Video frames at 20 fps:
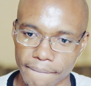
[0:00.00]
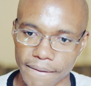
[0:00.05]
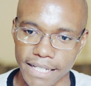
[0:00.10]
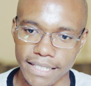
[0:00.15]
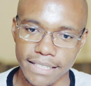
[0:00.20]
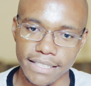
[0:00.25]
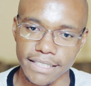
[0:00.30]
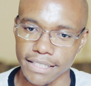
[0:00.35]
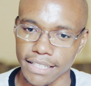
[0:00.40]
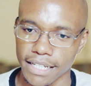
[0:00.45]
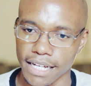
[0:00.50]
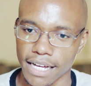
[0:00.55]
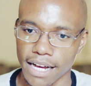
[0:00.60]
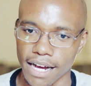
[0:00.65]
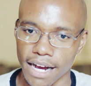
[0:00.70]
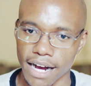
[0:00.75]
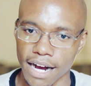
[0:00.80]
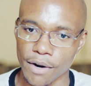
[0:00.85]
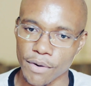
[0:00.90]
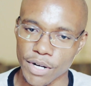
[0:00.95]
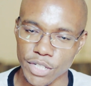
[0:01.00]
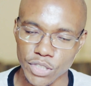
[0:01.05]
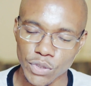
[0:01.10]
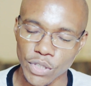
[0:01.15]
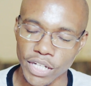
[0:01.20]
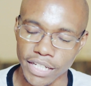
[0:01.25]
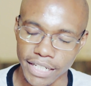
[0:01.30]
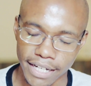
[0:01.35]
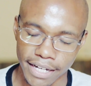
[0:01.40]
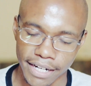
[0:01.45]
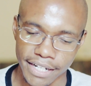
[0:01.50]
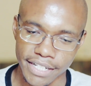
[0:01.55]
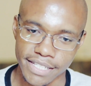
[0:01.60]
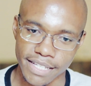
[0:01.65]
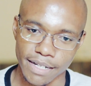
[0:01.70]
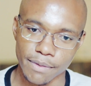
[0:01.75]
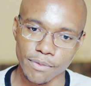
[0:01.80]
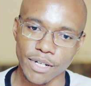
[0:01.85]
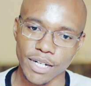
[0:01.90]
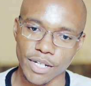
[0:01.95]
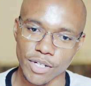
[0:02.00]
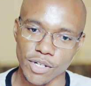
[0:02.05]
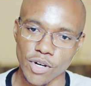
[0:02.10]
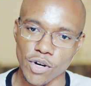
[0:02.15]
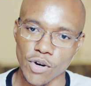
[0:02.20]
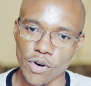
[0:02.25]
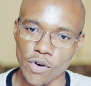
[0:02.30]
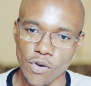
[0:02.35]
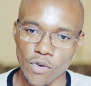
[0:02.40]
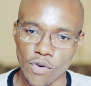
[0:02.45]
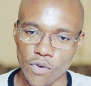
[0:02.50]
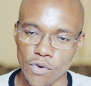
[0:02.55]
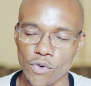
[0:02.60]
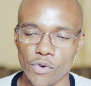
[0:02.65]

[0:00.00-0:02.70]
And I want to encourage someone